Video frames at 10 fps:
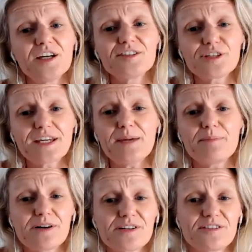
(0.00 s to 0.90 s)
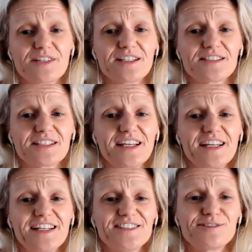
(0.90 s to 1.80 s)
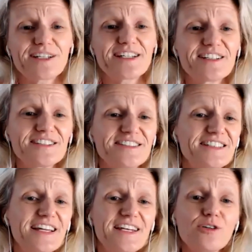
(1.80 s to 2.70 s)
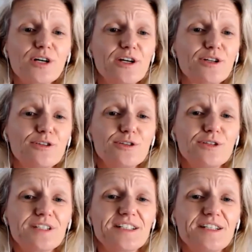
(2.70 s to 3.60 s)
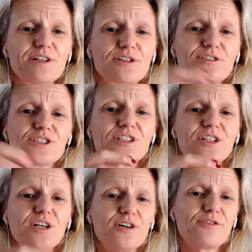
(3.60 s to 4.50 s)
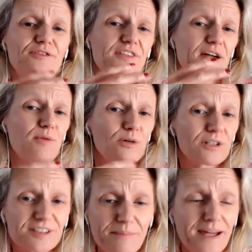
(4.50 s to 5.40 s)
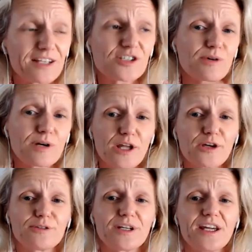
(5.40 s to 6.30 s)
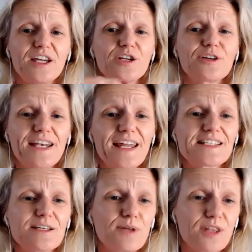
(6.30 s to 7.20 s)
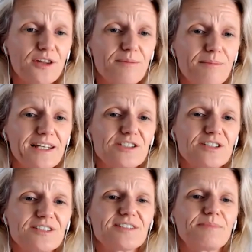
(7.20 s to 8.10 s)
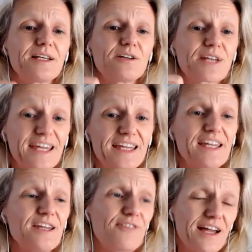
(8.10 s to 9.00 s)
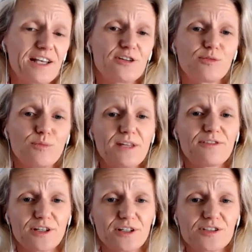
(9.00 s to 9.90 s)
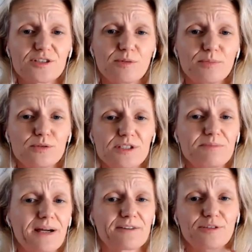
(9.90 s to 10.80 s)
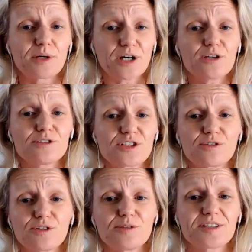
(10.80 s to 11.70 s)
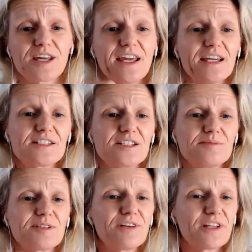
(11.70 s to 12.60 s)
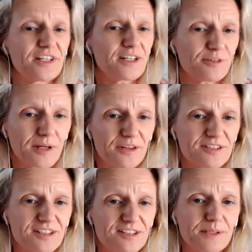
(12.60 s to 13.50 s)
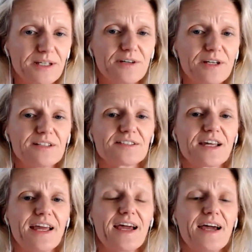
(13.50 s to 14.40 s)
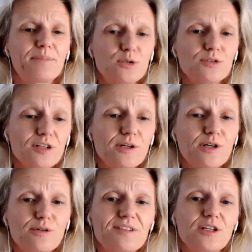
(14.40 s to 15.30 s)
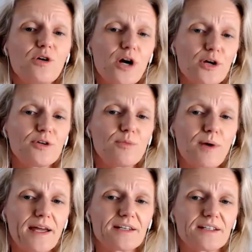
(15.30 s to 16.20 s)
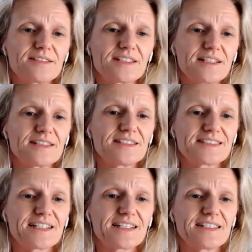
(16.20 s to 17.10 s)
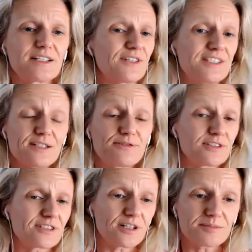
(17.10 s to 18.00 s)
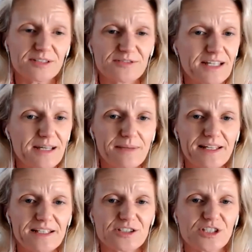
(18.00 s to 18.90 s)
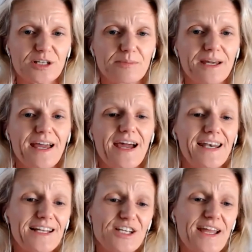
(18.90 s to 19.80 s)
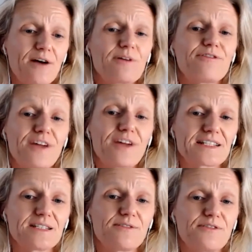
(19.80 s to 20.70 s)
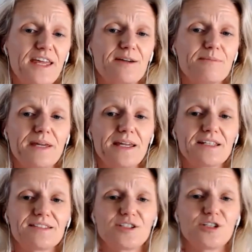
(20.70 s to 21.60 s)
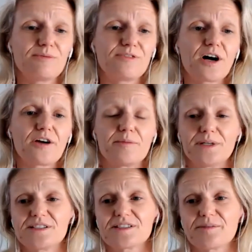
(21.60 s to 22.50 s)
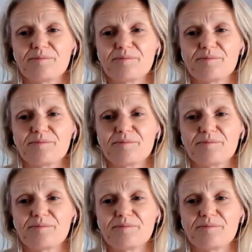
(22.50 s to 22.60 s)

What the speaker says: So a key part of this is recognising they're not going through this evolution of their role as a manager alone. Connecting with other managers has been a key value that we've heard reported back from our coaching groups in terms of learning from others' experience, but also increasing your own awareness and understanding of the different types of team leadership and actually how effective they can be in this new environment.